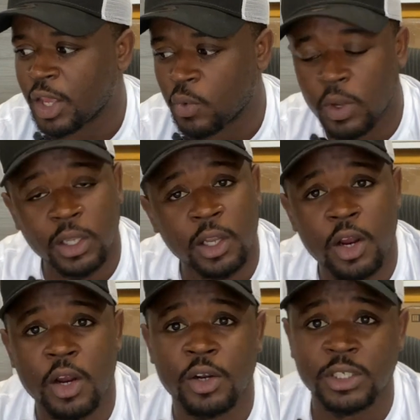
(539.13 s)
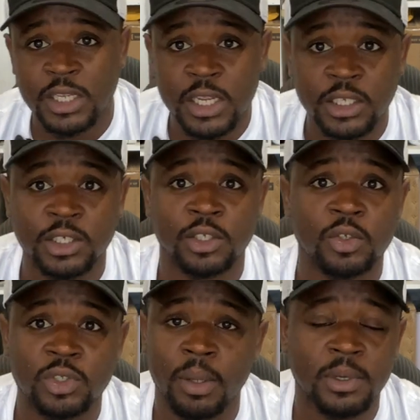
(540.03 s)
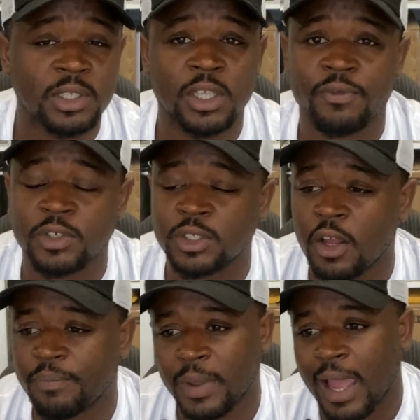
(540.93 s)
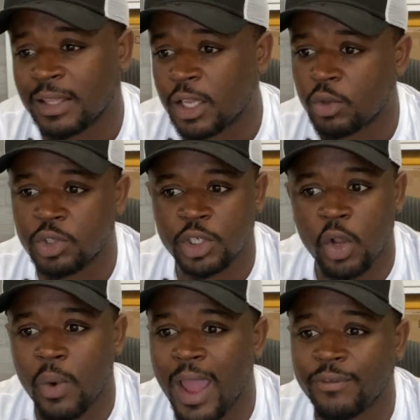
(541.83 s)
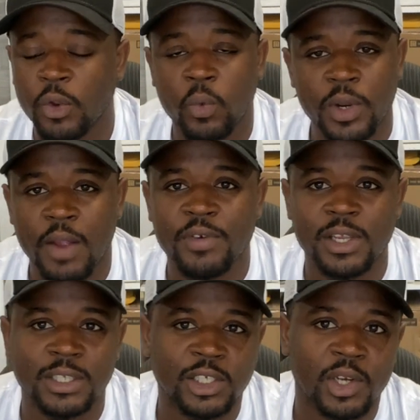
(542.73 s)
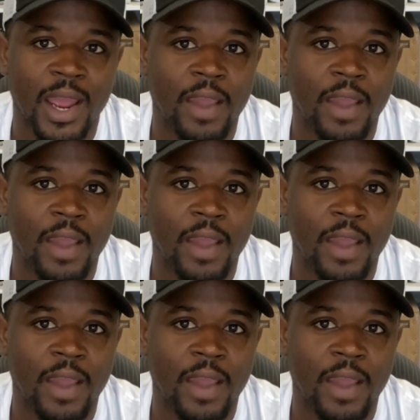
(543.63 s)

and you want to learn or teach and do some of this different stuff, man, I think you should go after whatever it is that you're